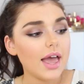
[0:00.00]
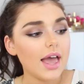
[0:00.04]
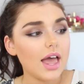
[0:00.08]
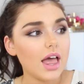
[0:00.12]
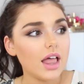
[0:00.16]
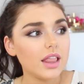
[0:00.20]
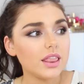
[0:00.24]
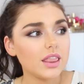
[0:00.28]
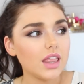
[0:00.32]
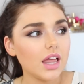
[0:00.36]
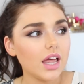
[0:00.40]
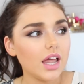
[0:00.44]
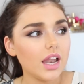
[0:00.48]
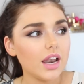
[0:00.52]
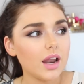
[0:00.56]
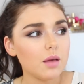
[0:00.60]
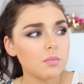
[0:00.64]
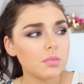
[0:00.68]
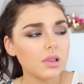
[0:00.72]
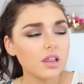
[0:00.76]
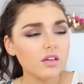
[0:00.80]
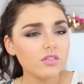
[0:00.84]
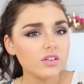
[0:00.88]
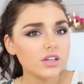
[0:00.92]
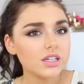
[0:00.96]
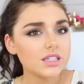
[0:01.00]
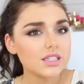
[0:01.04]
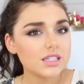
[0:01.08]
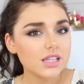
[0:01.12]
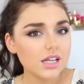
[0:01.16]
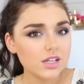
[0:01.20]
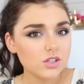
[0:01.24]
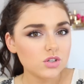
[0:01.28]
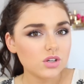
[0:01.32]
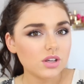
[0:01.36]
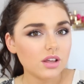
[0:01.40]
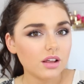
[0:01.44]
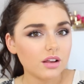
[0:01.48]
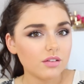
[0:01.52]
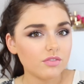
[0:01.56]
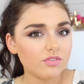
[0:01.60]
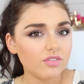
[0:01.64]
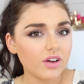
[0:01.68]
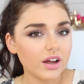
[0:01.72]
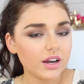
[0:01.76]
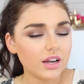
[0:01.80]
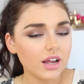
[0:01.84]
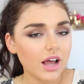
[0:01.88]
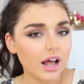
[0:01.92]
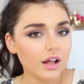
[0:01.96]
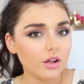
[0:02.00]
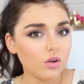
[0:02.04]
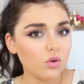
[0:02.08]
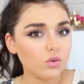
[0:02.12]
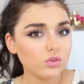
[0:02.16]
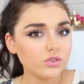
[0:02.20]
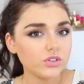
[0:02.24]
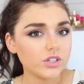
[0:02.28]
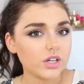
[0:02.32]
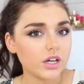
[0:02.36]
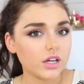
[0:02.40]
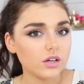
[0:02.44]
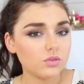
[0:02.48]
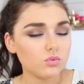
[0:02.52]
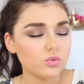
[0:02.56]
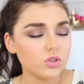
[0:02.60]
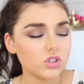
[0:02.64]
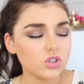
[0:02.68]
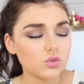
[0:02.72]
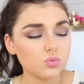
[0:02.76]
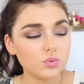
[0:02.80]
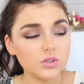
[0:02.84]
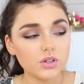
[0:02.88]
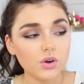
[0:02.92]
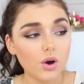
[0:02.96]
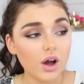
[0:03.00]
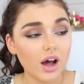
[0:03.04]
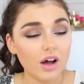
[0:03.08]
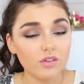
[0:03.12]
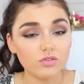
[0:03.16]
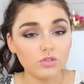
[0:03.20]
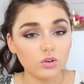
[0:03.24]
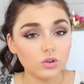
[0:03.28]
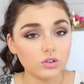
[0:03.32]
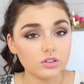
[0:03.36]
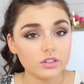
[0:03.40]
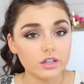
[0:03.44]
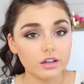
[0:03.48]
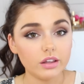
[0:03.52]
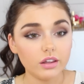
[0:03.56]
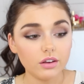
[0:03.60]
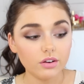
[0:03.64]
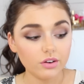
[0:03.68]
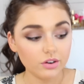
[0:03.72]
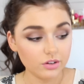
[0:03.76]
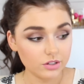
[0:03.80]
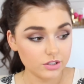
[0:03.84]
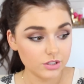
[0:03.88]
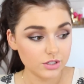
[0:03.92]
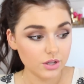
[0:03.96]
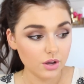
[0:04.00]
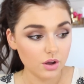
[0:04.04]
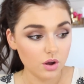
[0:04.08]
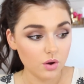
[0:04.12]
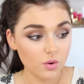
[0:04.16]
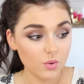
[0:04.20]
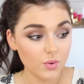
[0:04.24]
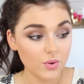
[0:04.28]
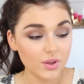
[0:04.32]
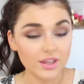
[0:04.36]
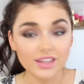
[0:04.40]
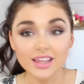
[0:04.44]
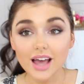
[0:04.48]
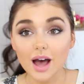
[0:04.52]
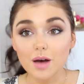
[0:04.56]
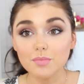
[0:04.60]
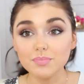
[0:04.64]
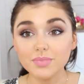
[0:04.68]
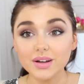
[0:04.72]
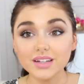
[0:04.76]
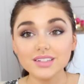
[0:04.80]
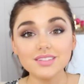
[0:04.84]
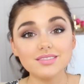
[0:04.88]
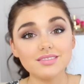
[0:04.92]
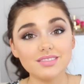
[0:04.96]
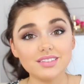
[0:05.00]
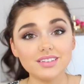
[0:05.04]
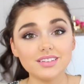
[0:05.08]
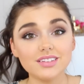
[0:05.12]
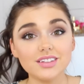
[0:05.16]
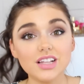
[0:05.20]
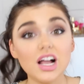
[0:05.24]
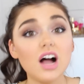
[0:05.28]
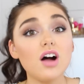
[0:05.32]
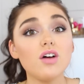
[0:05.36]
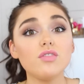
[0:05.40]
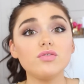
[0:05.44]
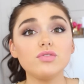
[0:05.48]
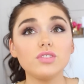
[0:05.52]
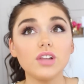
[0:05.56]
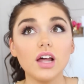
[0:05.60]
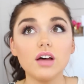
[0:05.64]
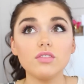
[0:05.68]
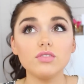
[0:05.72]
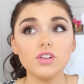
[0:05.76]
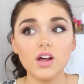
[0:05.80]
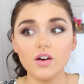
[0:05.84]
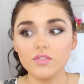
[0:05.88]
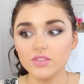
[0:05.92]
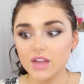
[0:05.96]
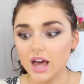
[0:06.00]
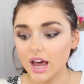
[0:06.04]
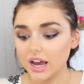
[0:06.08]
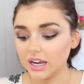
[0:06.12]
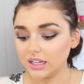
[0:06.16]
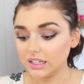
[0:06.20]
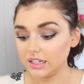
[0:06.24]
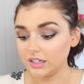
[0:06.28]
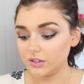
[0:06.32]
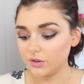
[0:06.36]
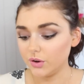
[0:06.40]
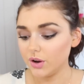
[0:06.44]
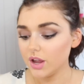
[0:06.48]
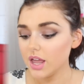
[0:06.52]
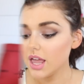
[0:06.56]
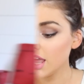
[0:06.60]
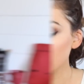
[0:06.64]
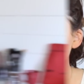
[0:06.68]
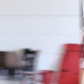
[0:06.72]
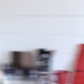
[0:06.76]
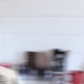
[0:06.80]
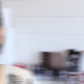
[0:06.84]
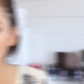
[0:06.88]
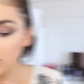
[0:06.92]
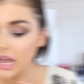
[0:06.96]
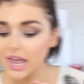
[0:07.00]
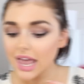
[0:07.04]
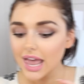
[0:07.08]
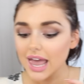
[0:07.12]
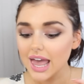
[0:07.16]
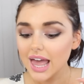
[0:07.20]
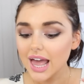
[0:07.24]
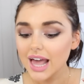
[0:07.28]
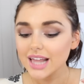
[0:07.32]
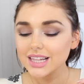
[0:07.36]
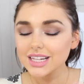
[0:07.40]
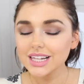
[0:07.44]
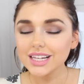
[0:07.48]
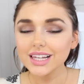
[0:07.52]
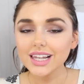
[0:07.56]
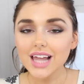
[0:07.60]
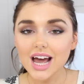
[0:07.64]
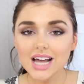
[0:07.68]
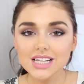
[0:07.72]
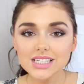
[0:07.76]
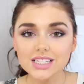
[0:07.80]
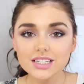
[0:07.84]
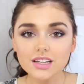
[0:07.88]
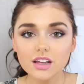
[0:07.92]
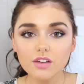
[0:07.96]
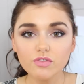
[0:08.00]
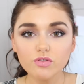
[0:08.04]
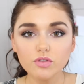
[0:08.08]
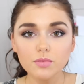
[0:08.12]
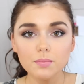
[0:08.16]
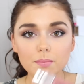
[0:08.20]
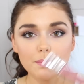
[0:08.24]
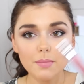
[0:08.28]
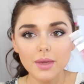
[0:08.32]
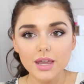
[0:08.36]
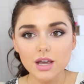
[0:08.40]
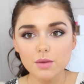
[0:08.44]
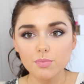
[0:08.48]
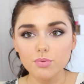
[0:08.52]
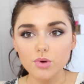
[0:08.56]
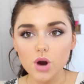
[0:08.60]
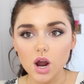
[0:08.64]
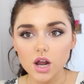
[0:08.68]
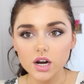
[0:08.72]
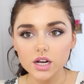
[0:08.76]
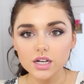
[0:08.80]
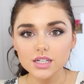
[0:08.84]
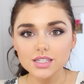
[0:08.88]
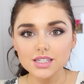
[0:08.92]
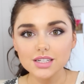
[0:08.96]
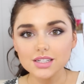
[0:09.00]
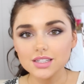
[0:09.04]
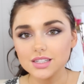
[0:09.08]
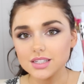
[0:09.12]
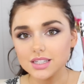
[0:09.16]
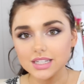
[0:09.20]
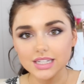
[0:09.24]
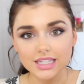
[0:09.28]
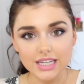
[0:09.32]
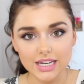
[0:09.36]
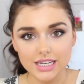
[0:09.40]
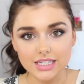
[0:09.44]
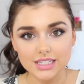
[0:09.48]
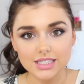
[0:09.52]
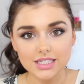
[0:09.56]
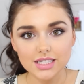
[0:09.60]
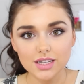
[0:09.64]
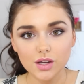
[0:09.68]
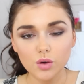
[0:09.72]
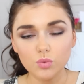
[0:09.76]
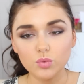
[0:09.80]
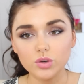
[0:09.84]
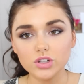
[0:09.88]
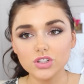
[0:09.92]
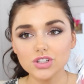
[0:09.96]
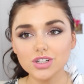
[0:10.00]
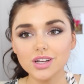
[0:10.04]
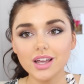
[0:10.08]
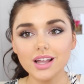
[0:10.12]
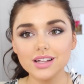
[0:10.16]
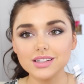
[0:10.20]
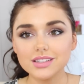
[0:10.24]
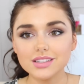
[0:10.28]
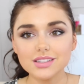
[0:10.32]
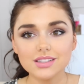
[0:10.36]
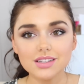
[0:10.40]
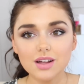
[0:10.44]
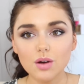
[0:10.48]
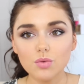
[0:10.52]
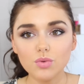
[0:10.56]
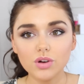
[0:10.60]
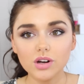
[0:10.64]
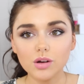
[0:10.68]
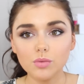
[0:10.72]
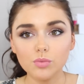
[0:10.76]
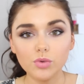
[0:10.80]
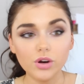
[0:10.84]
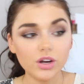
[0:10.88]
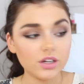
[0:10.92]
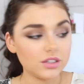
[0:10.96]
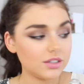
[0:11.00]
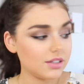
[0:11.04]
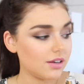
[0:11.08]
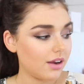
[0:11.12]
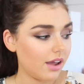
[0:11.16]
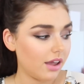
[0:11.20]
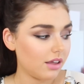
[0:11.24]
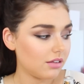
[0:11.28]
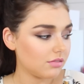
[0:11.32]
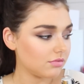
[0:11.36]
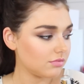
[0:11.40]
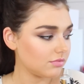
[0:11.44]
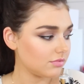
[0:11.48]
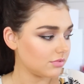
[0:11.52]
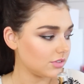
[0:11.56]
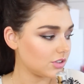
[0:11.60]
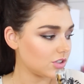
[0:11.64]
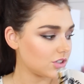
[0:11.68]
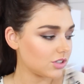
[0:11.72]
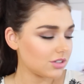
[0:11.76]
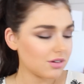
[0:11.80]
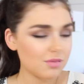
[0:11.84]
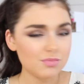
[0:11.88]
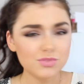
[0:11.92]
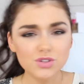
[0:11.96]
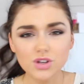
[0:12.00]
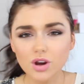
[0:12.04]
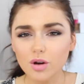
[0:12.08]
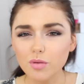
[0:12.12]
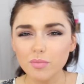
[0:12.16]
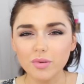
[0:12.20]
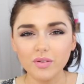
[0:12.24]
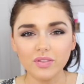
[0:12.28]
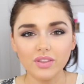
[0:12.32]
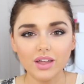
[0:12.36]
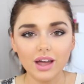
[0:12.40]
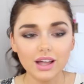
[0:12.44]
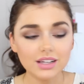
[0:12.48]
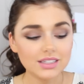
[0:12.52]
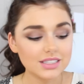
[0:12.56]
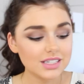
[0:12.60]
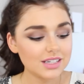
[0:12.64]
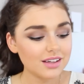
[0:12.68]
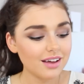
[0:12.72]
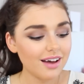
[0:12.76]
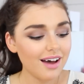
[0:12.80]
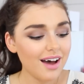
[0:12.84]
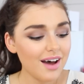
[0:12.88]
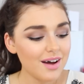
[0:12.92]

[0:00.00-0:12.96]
And then I believe in the States you can find it at Ulta, which we don't have Ulta here. So yeah, but love, love, love that eyeliner for you. And then lastly from makeup products is this, which again, it's not what I'm wearing today, which I'm sorry about that.